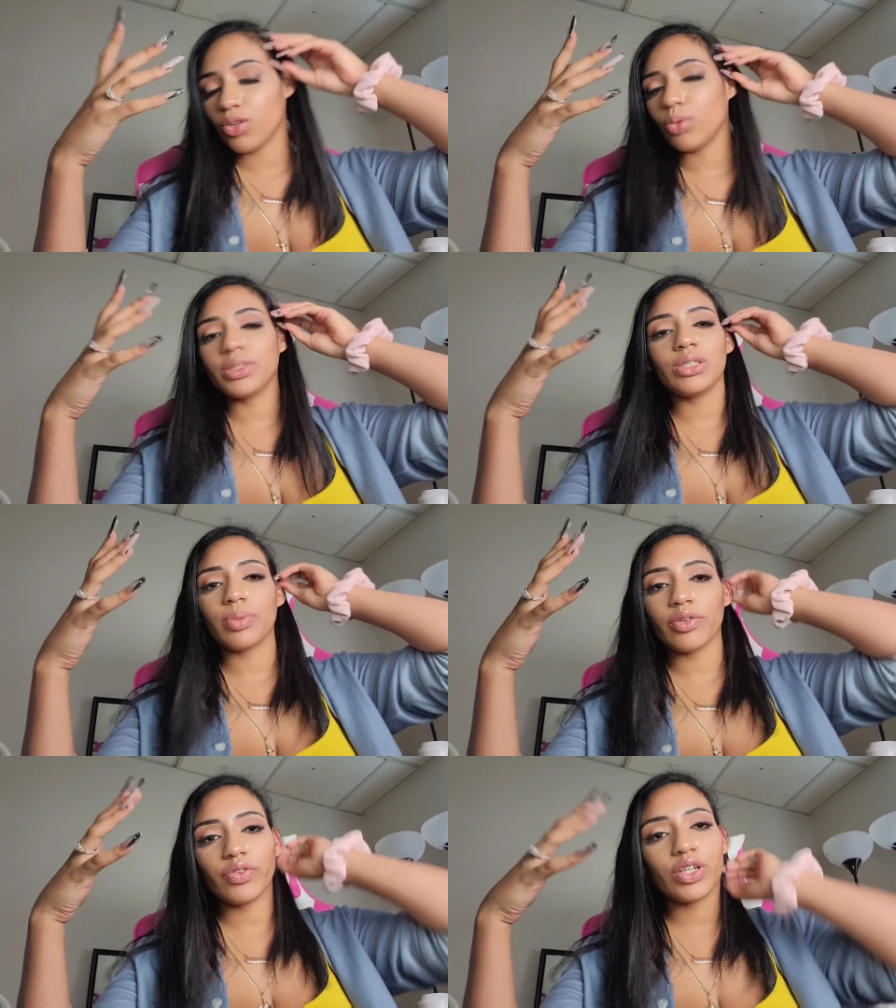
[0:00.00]
nobody's
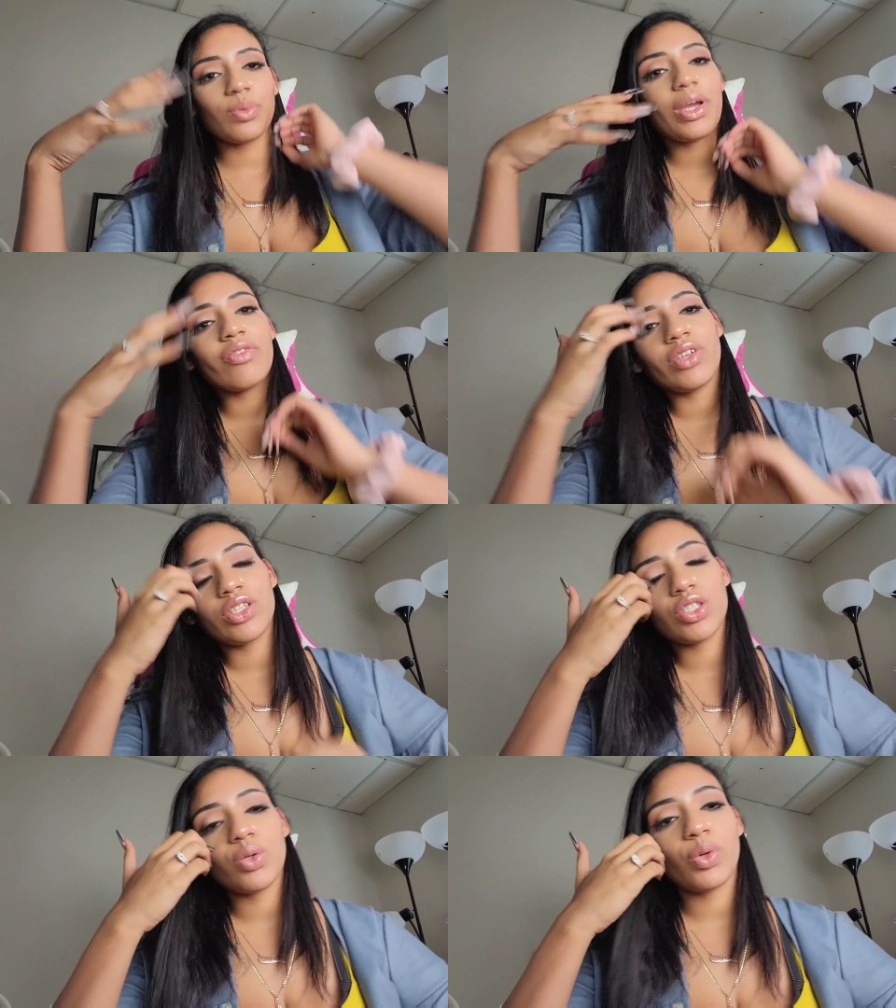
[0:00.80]
perfect. We have
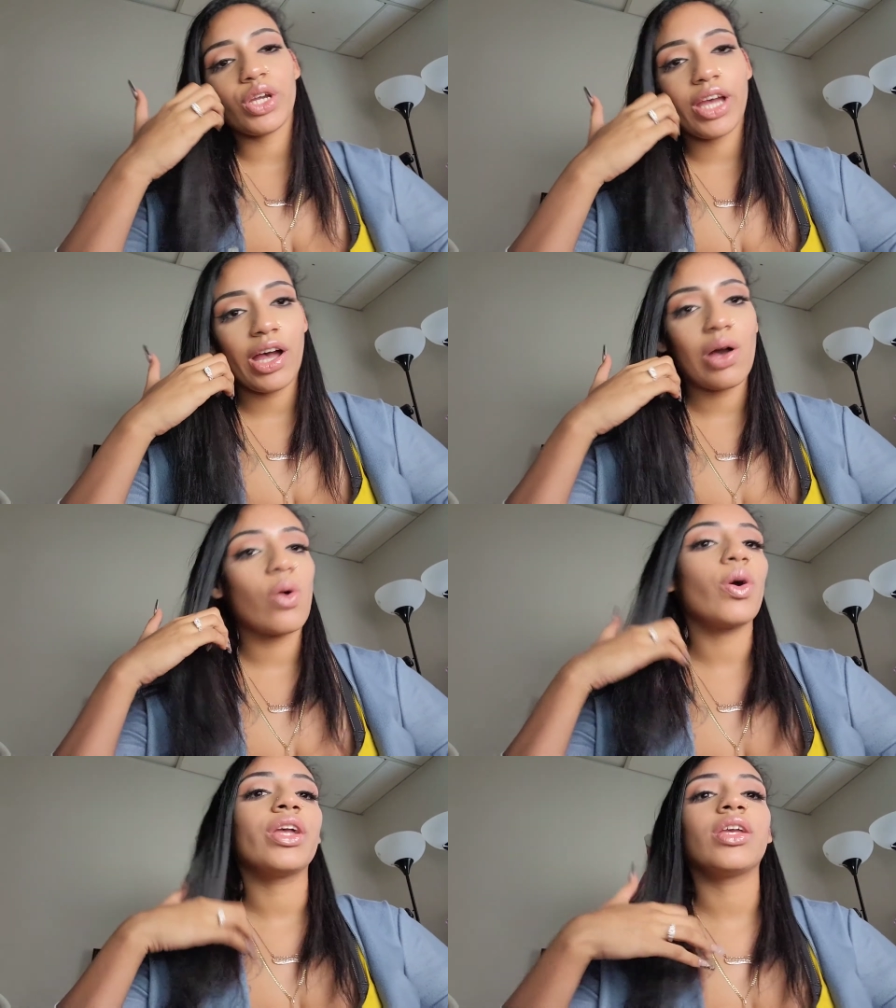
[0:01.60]
things to work
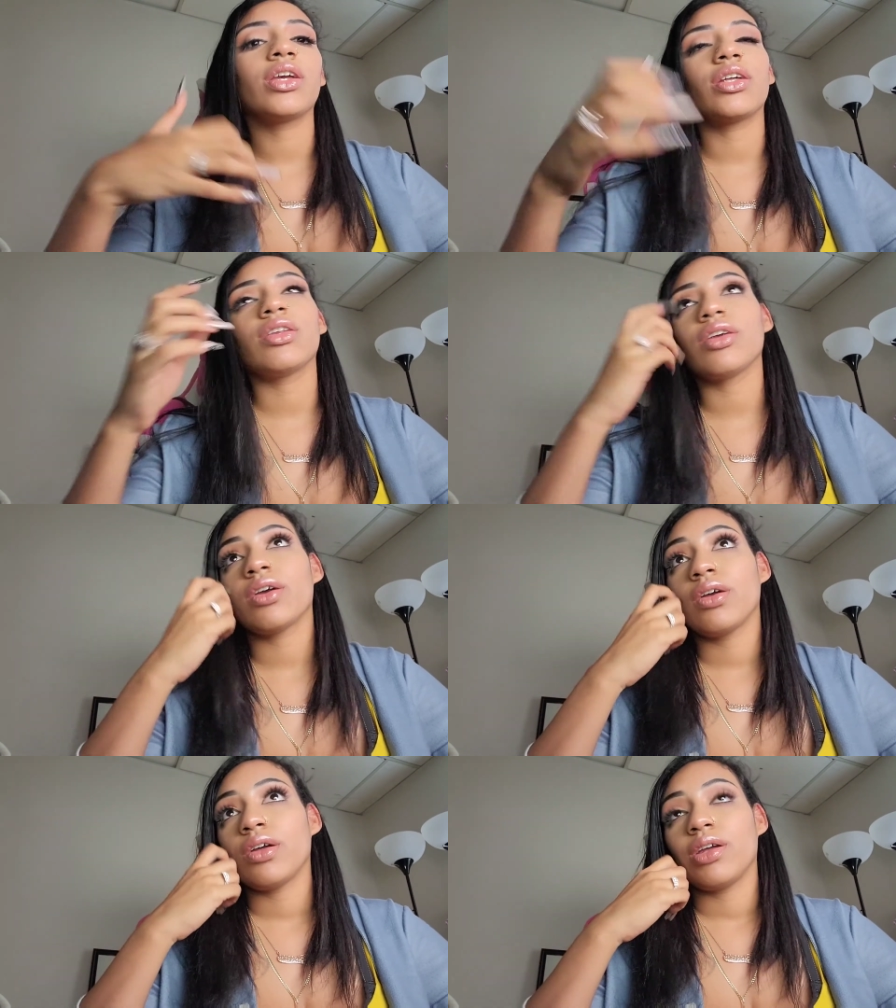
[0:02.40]
out and,
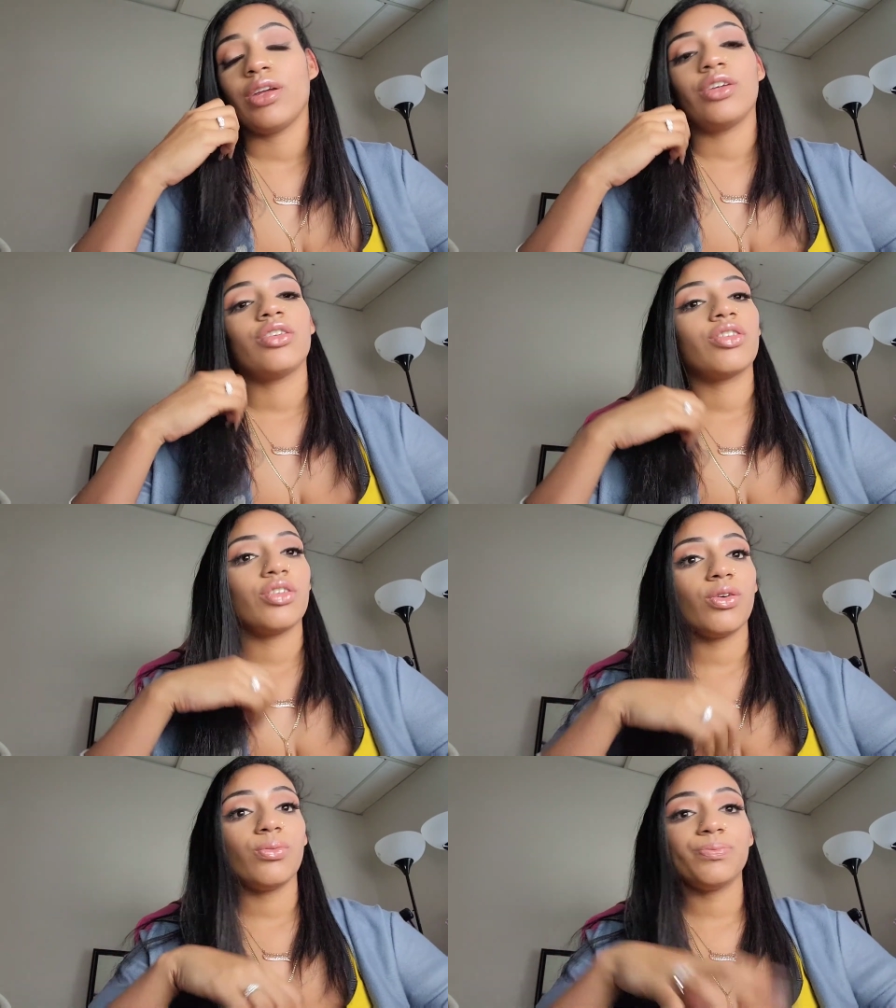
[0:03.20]

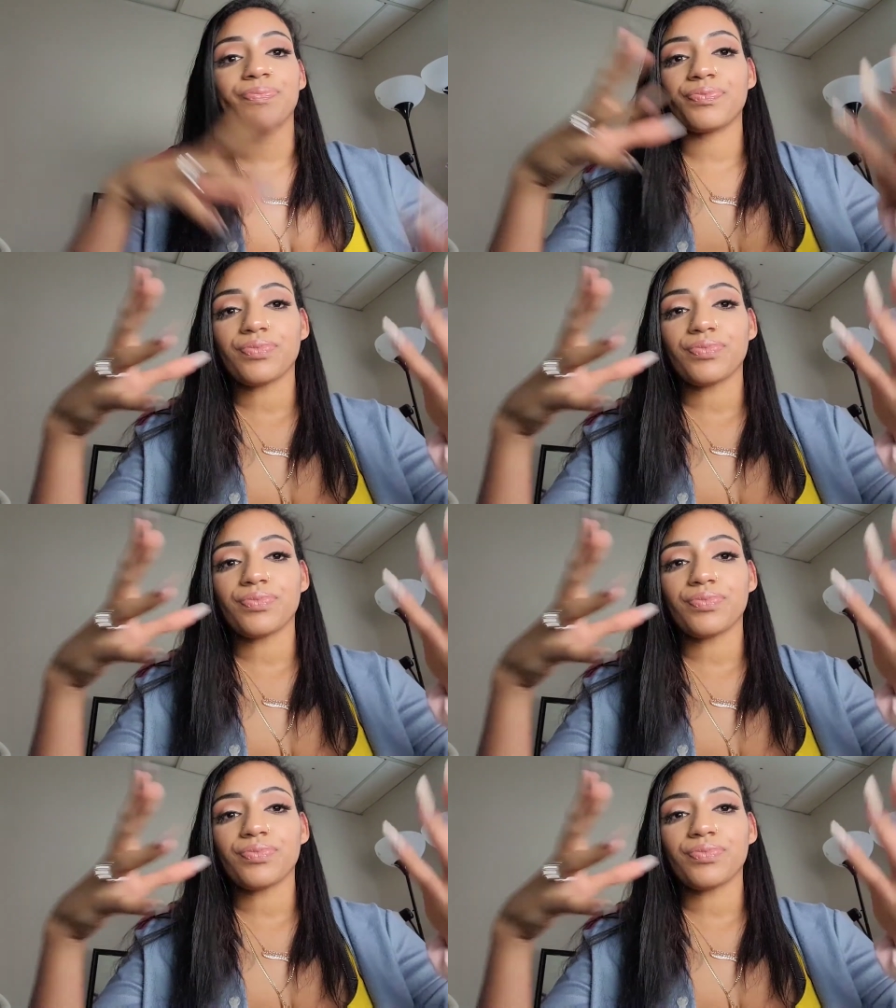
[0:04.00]
you know,